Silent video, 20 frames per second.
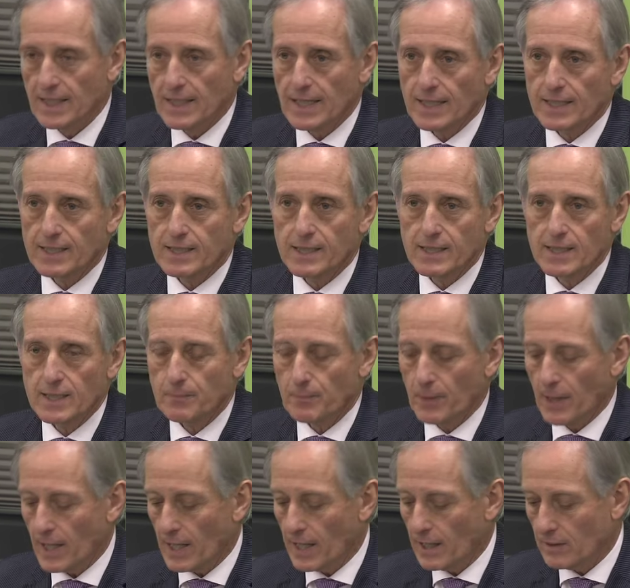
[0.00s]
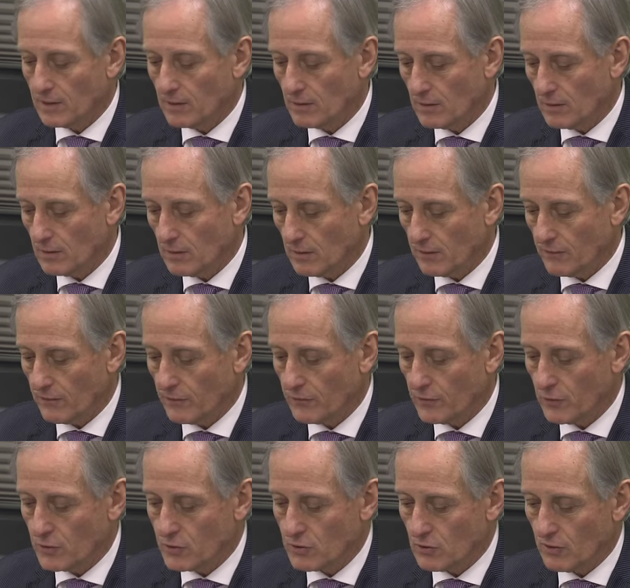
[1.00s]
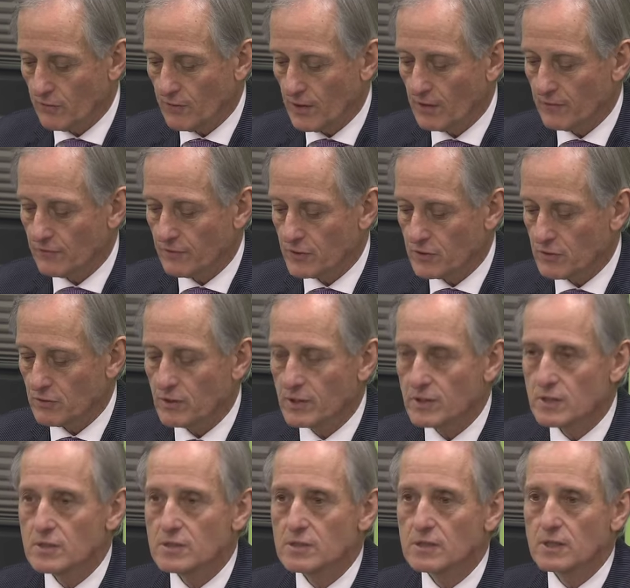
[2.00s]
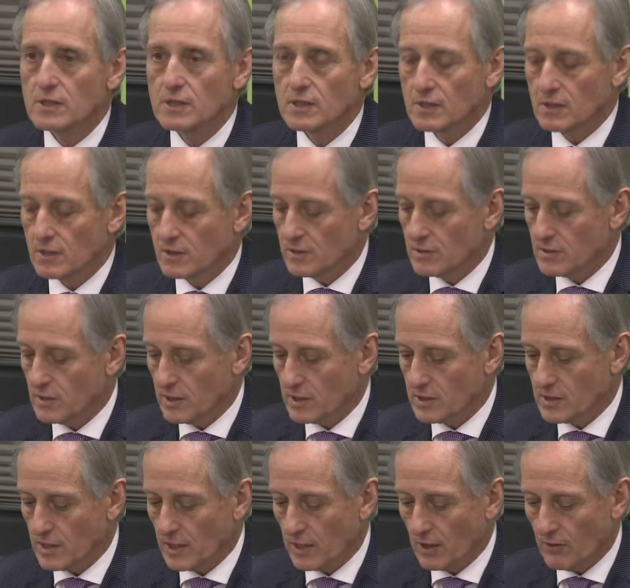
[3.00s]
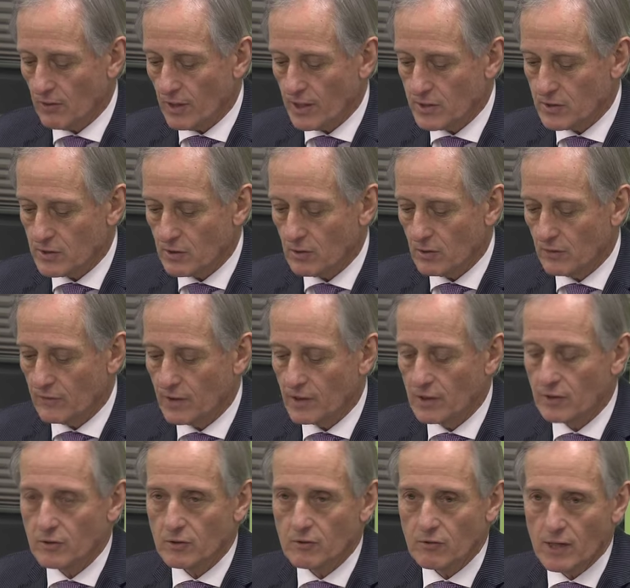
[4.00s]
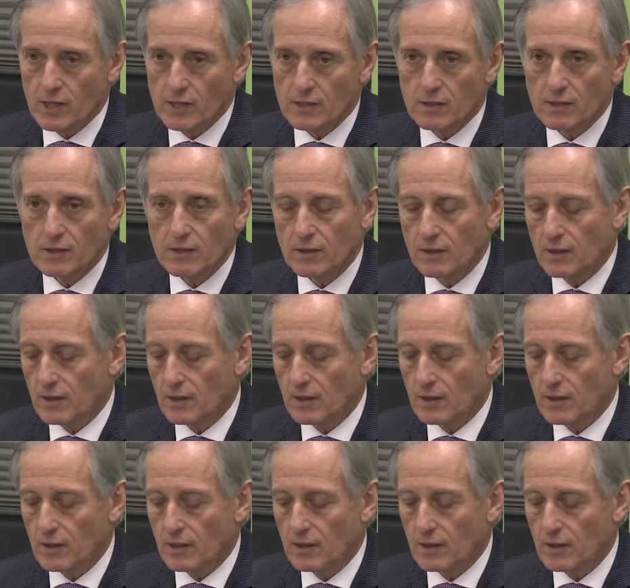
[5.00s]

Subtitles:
A key part of the future of our fisheries is the acceleration of an integrated